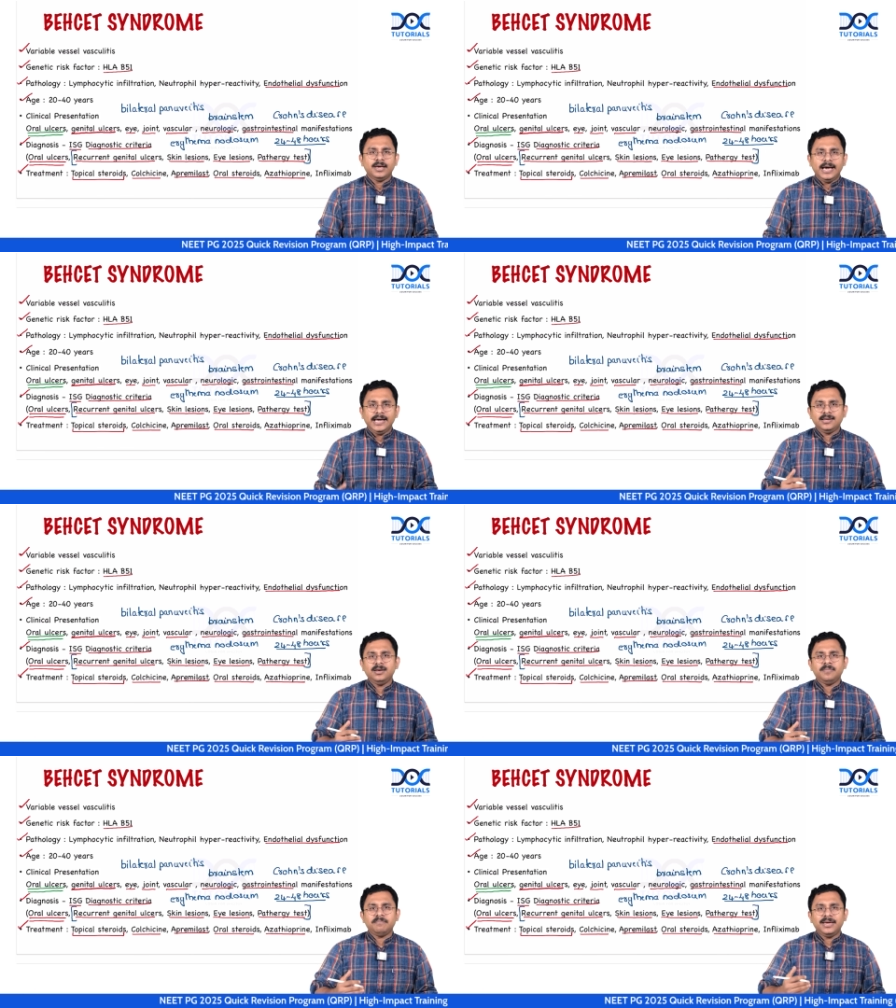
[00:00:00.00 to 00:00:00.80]
And
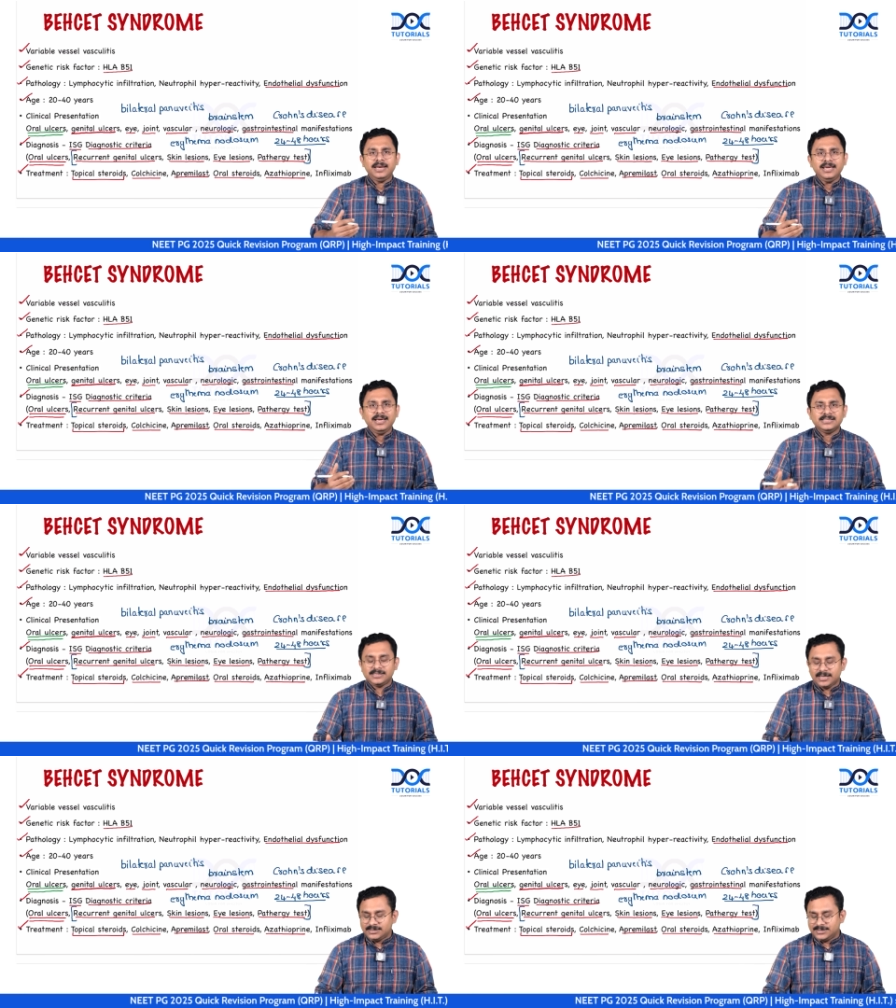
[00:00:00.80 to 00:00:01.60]
in many
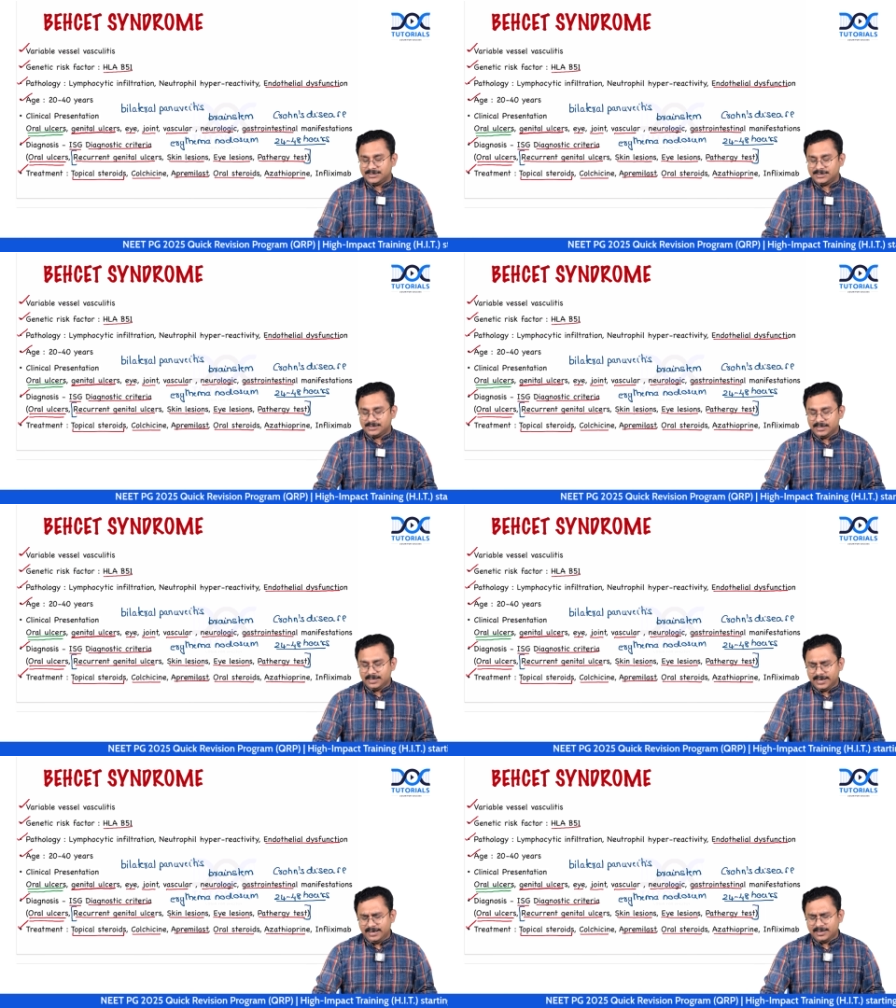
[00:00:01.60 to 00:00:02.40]
instances,
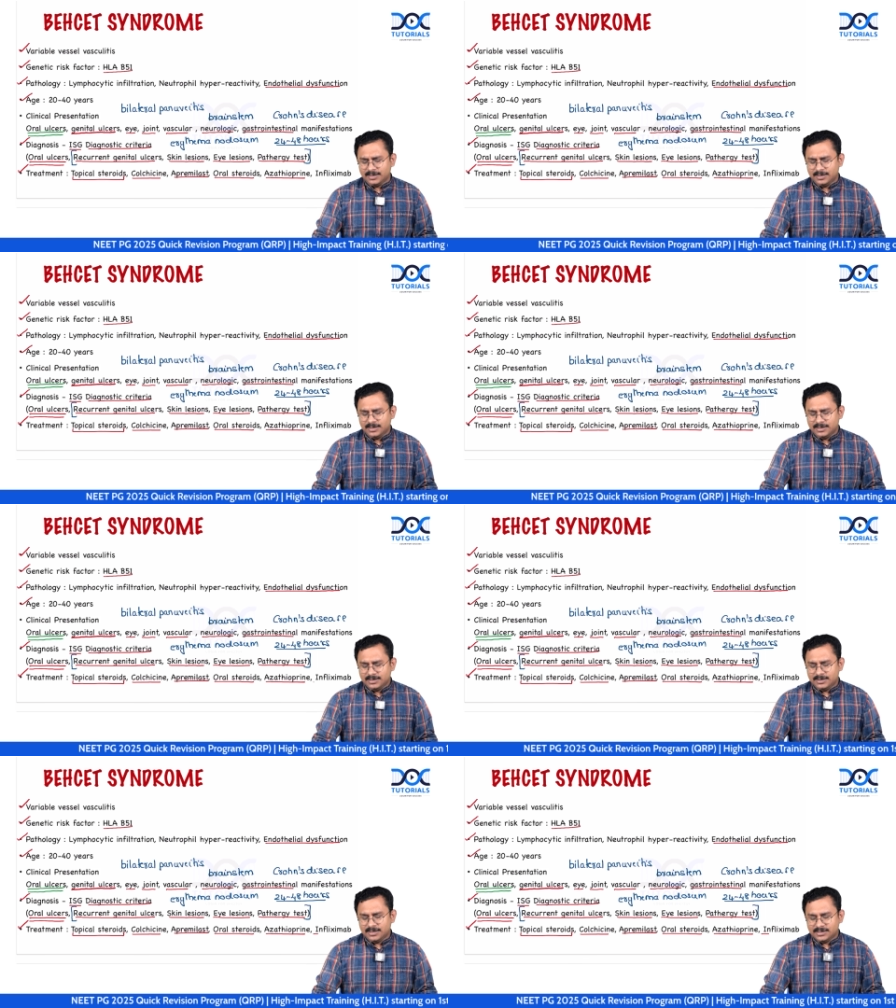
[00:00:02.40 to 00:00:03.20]
like
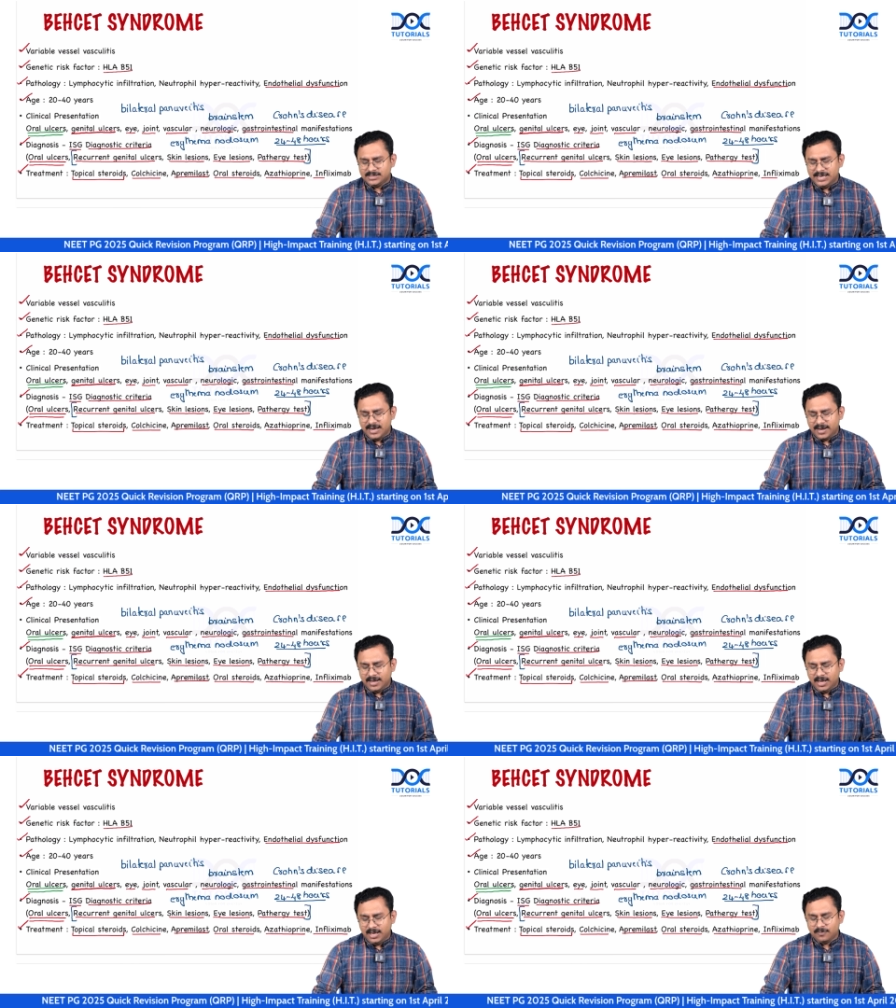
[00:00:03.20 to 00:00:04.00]
the
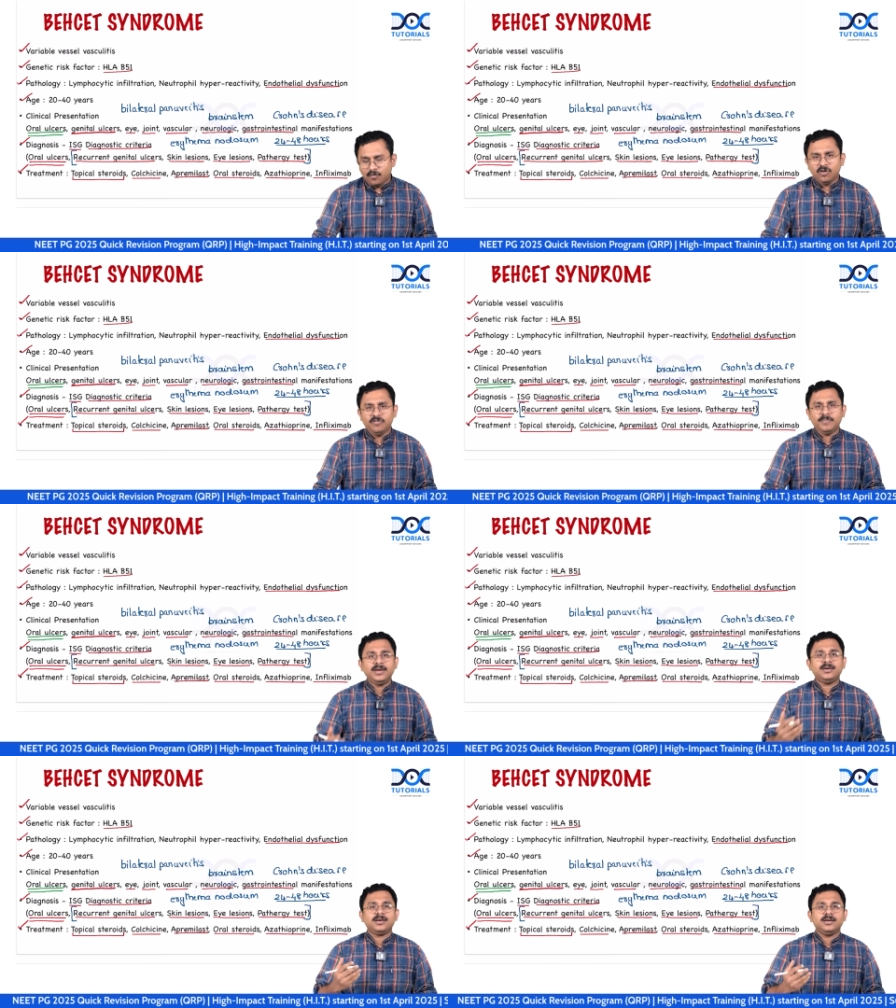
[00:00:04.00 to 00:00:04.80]
GI
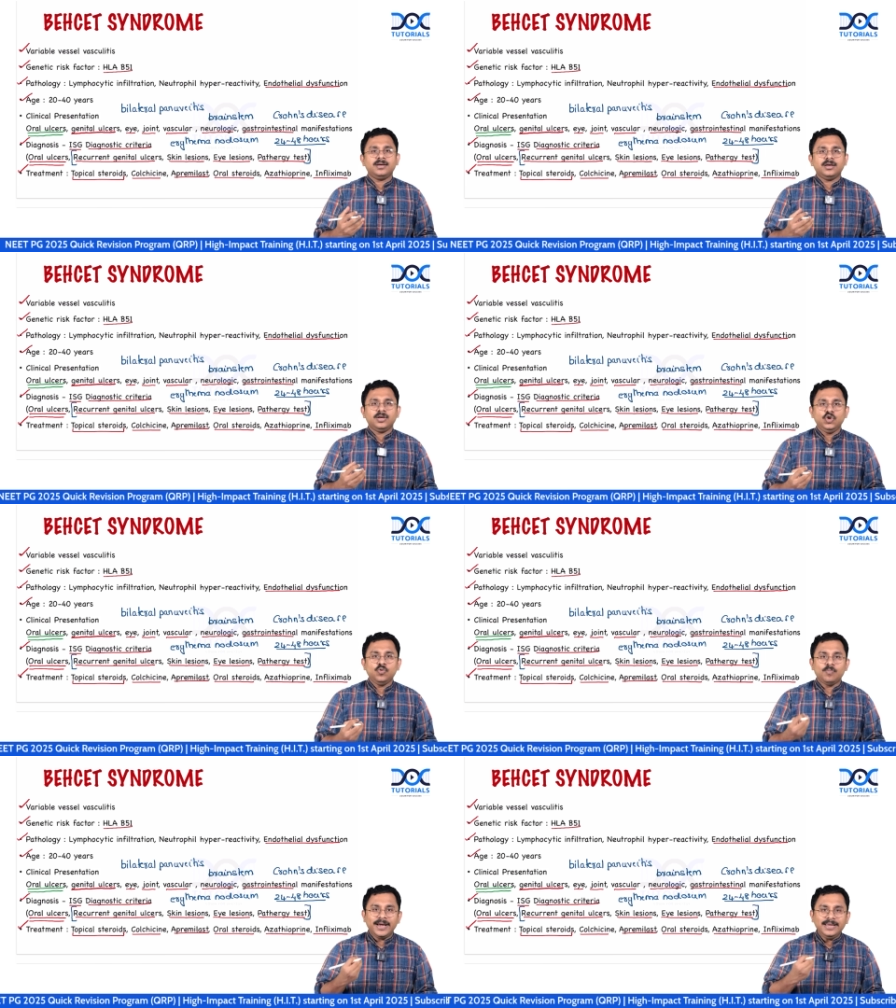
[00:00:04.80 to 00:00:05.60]
involvement, you
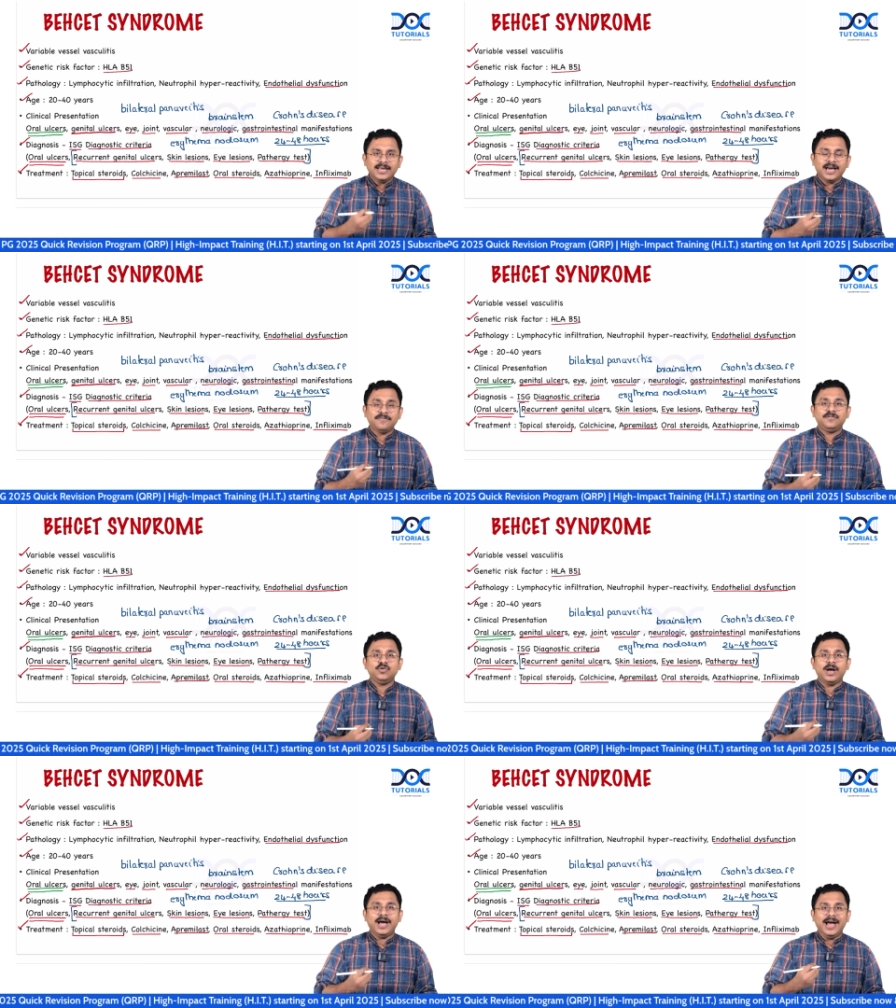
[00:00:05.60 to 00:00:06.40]
might have
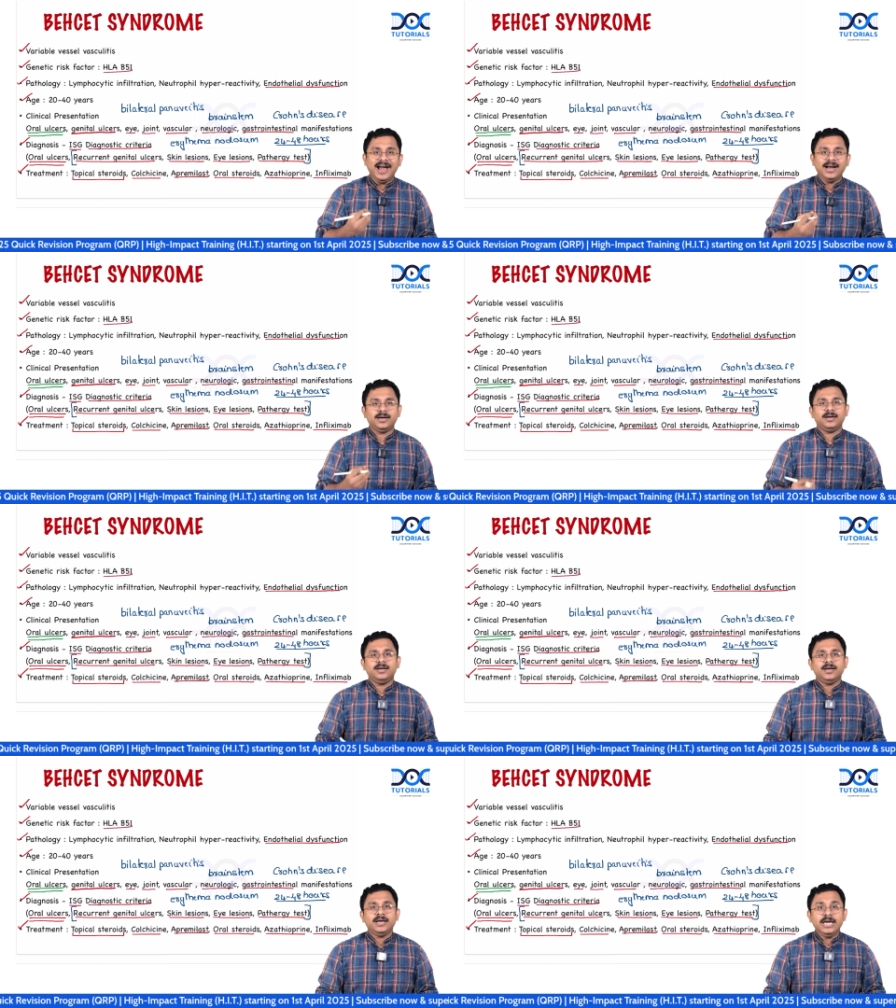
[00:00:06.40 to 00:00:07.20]
to add
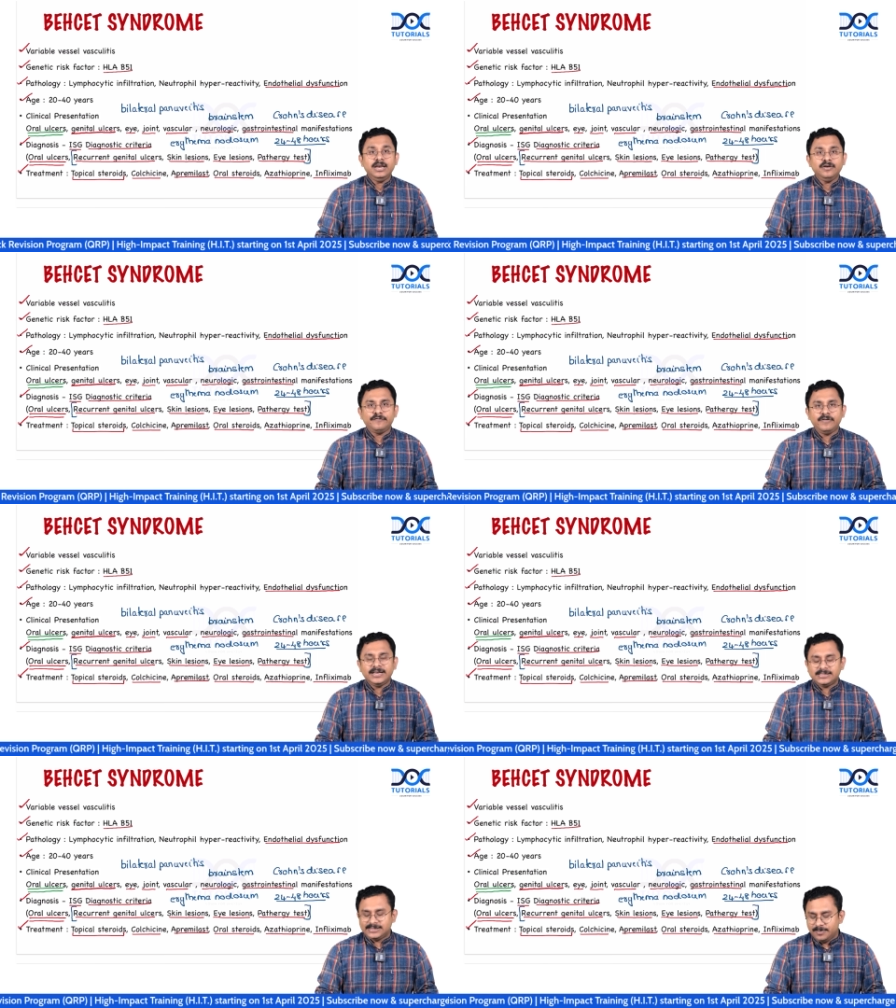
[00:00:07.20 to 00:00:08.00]

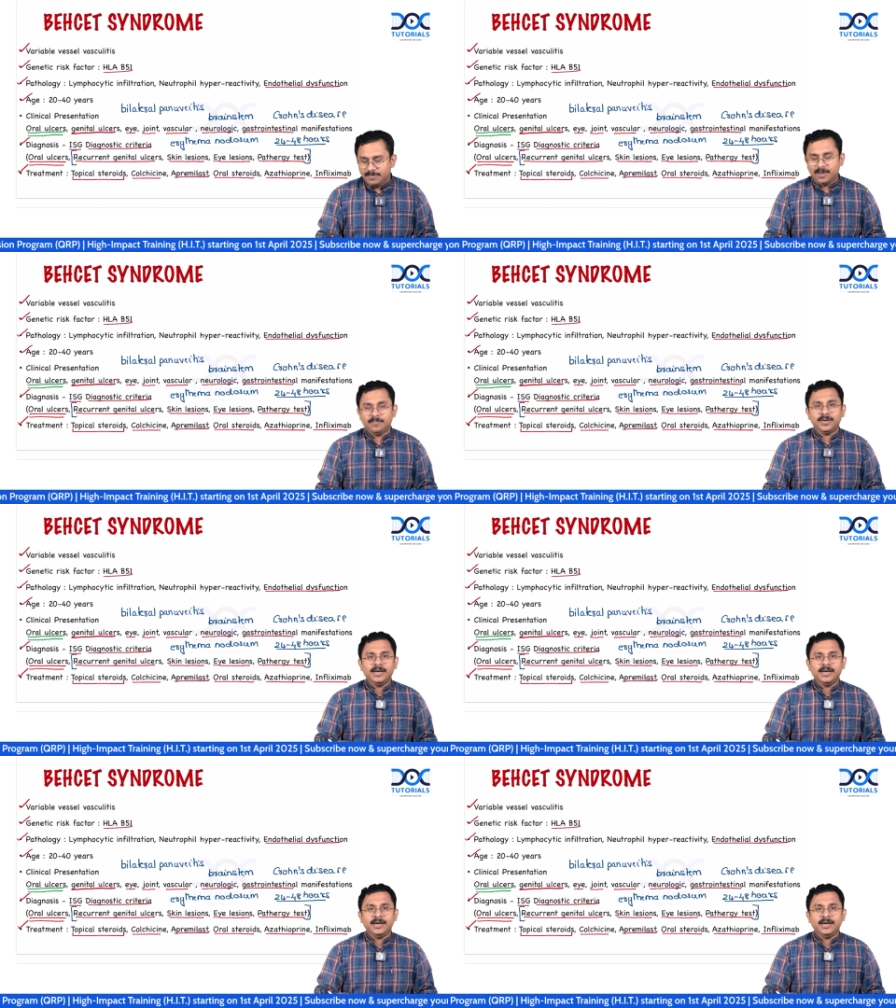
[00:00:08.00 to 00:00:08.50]
infliximab